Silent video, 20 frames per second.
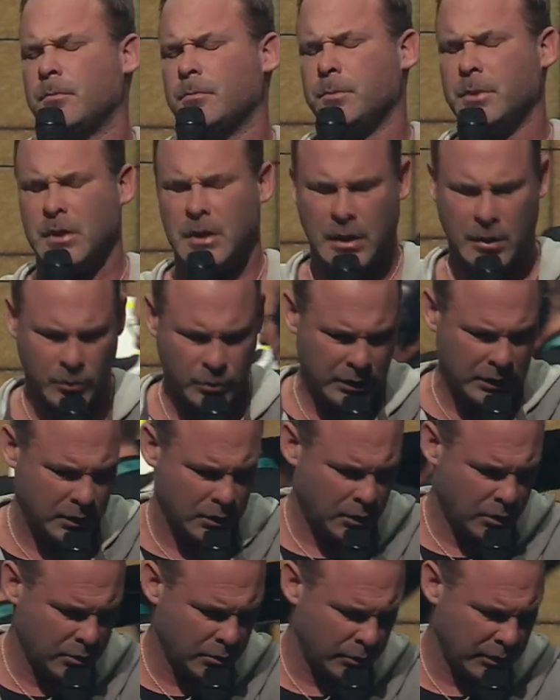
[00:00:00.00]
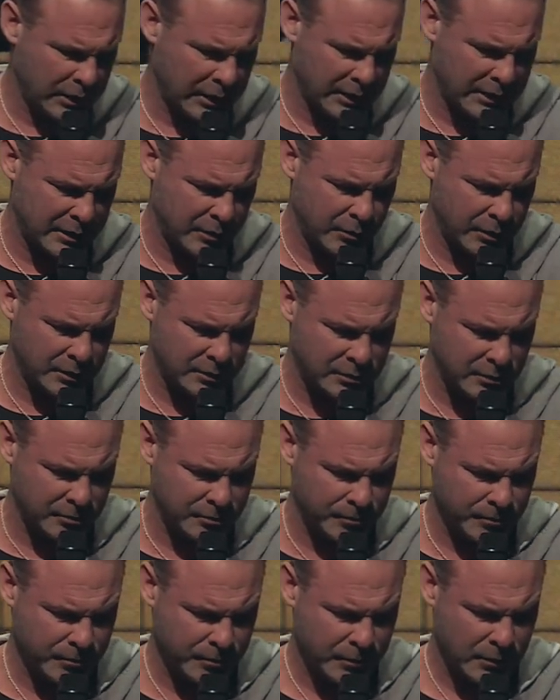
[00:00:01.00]
But God, we know that we got to get rid of
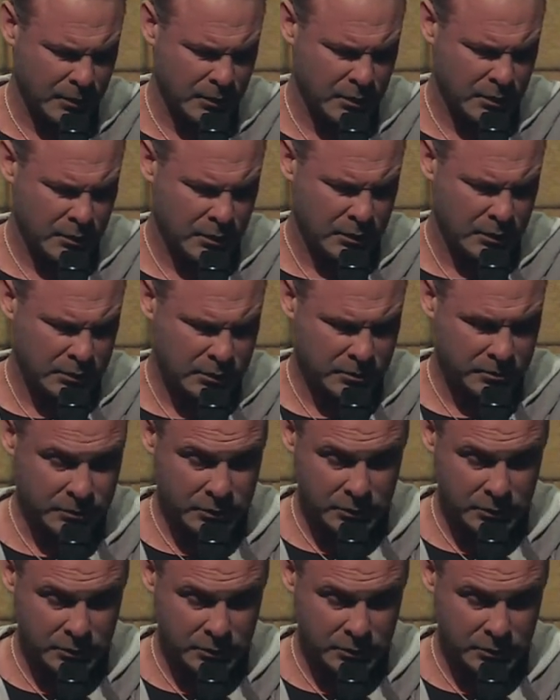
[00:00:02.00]
some, some